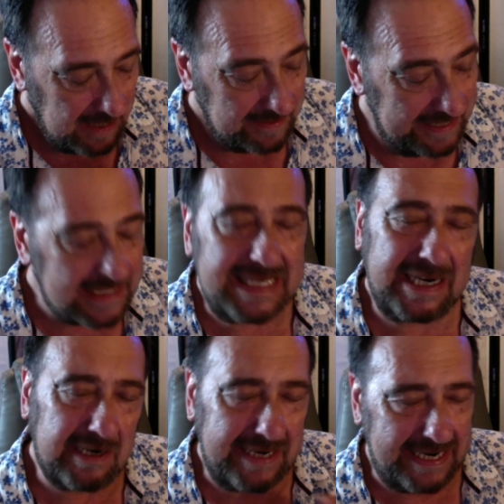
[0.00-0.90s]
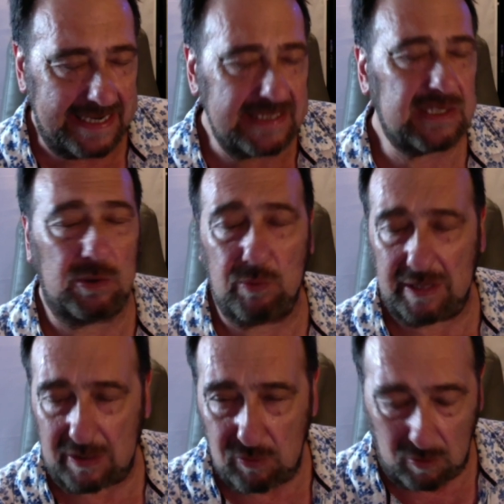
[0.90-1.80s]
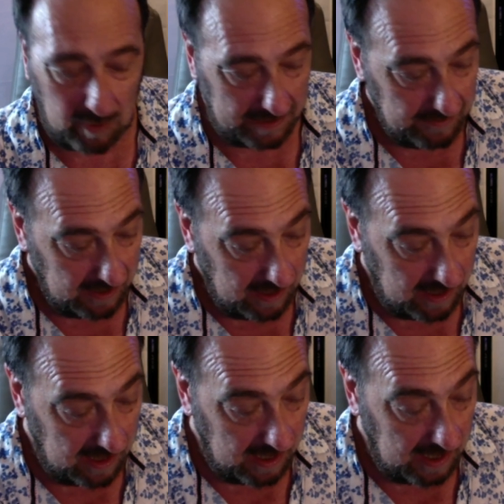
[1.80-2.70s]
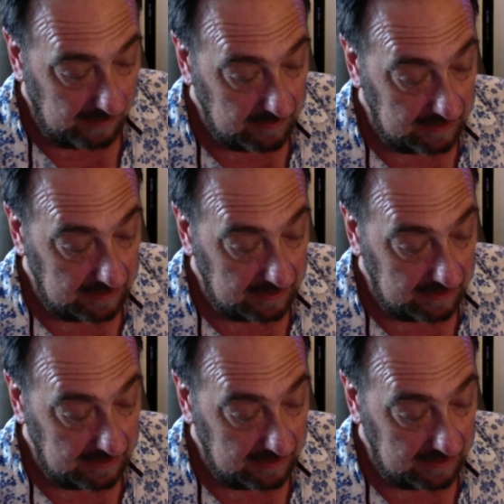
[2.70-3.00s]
This here is a really cool one.